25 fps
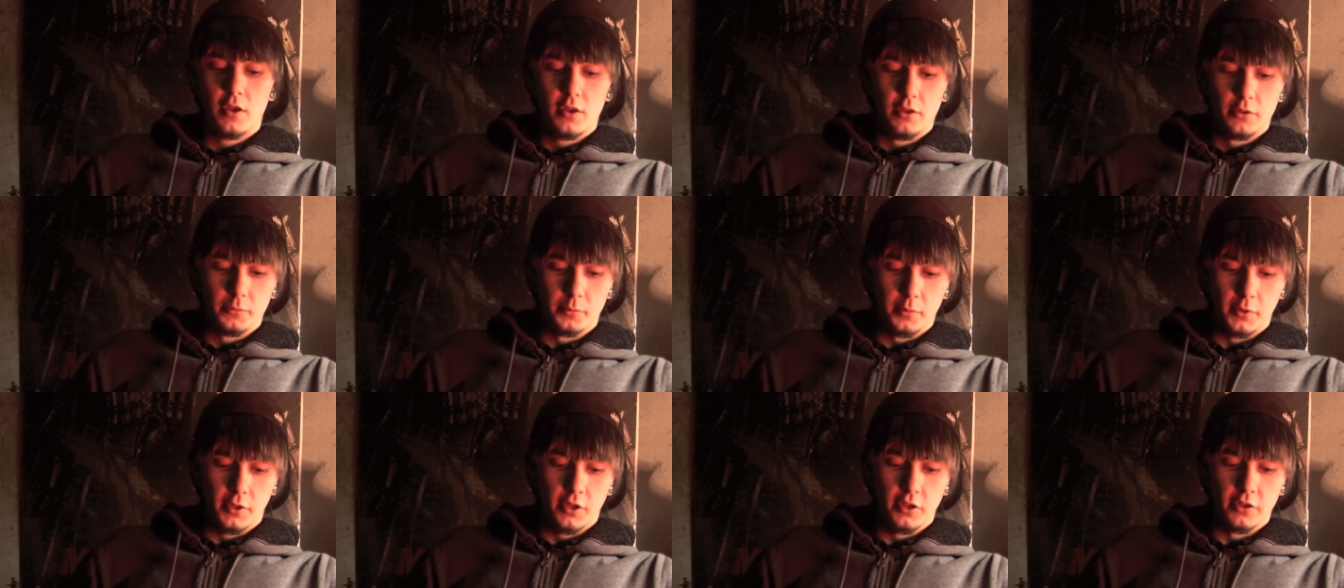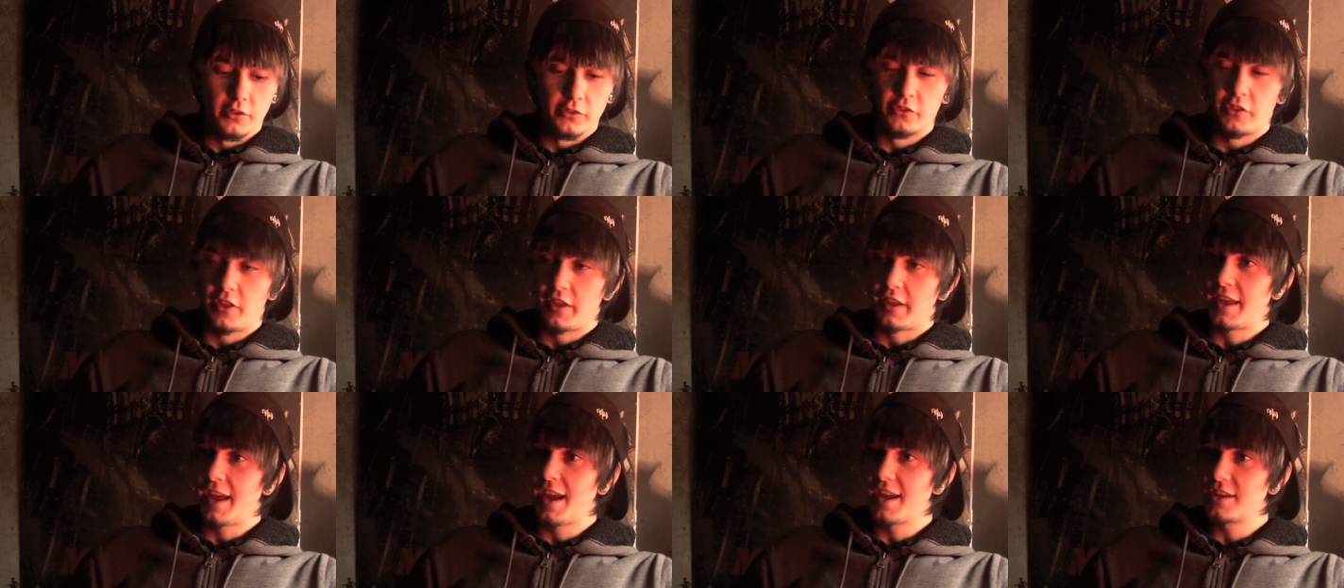It's because
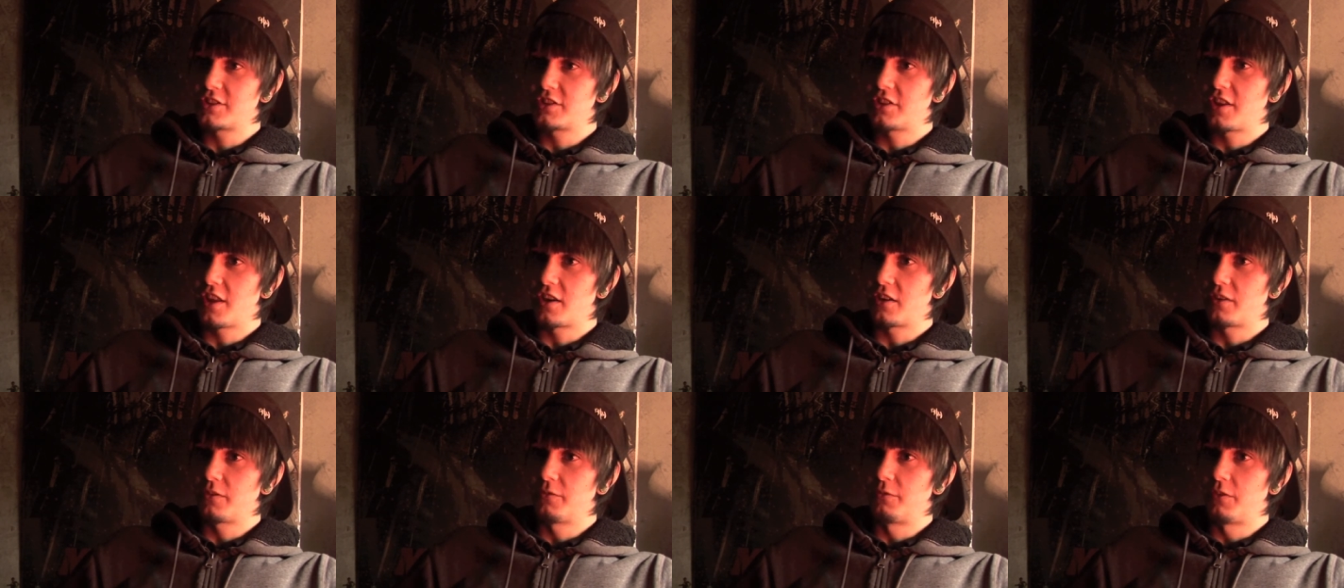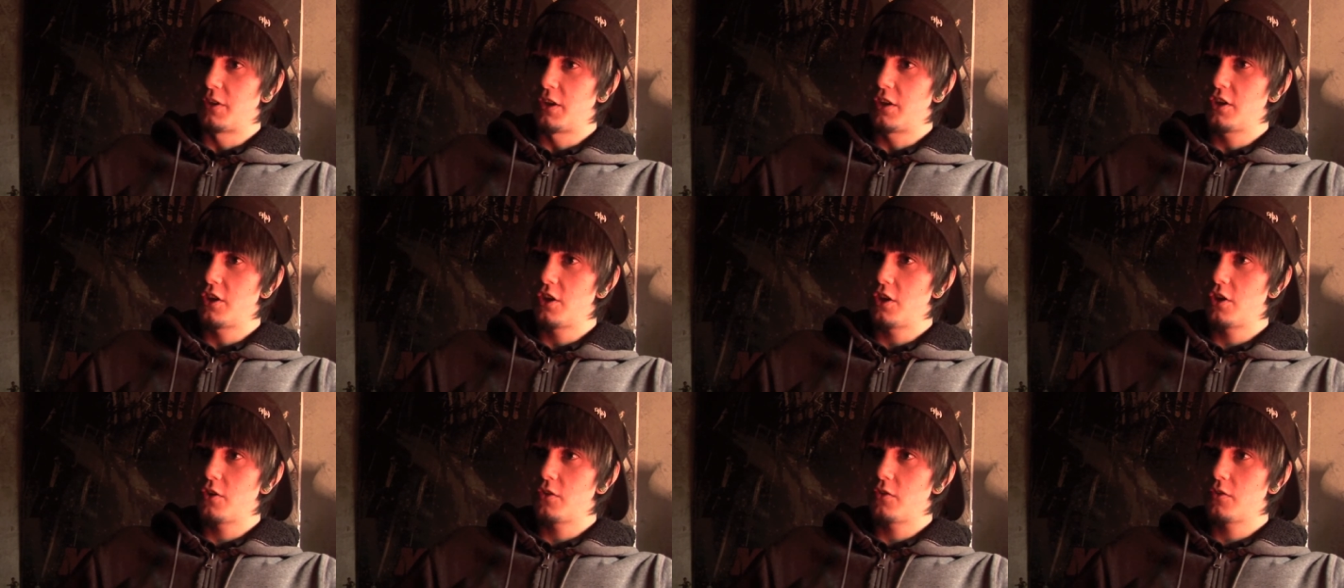they catch that on
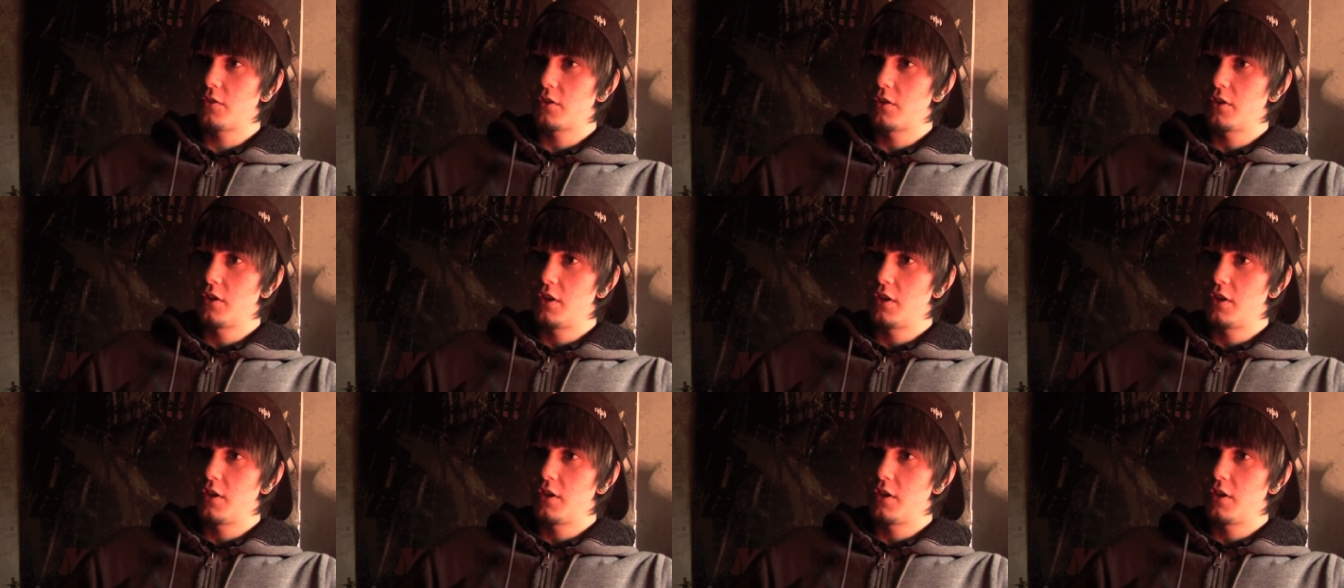video,